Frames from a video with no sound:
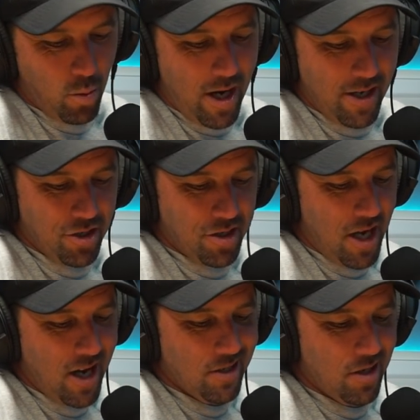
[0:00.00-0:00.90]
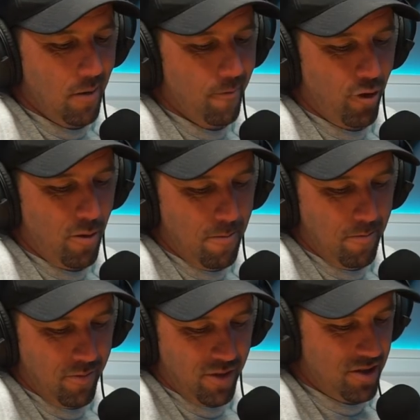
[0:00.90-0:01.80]
"Where did your sayings come from?"
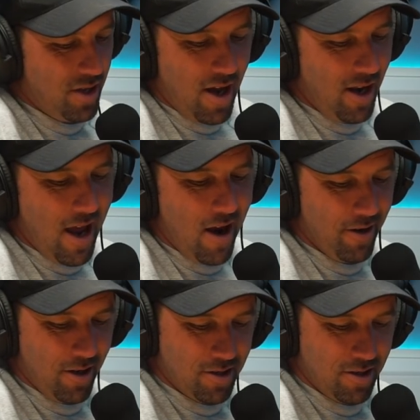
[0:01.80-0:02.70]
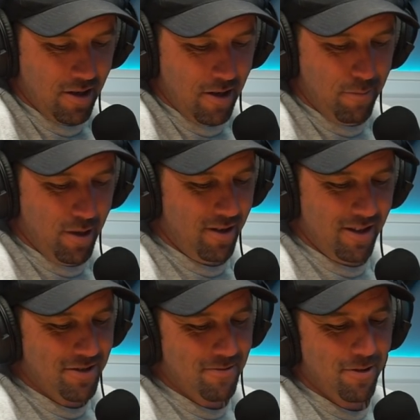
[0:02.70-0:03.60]
So they're hilarious, but
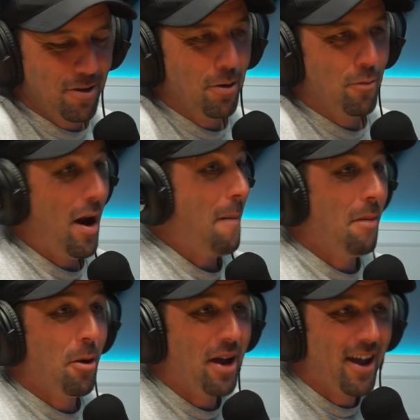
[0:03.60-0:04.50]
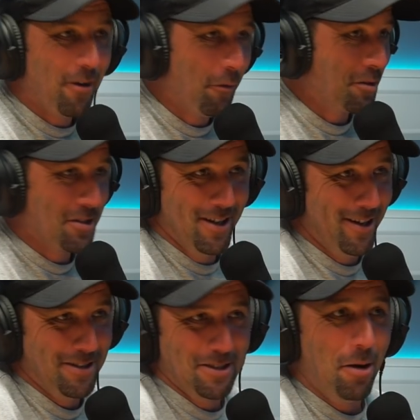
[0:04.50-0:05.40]
it's Rambo. It obviously
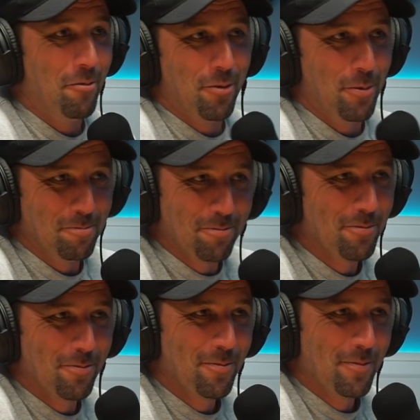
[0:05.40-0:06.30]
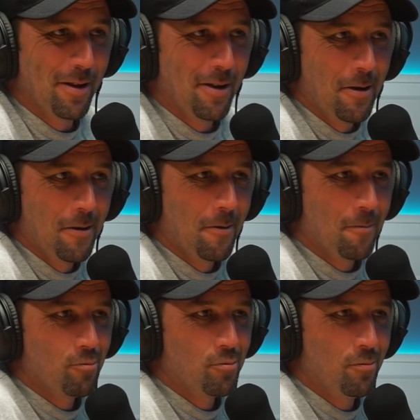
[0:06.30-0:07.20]
that's come from.
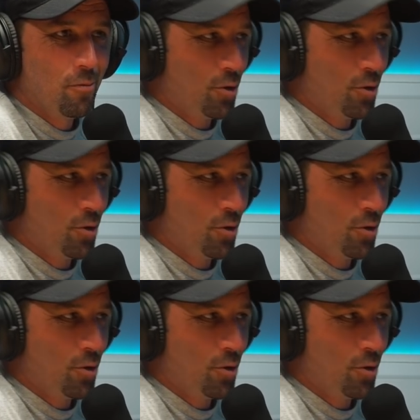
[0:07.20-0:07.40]
Uh, I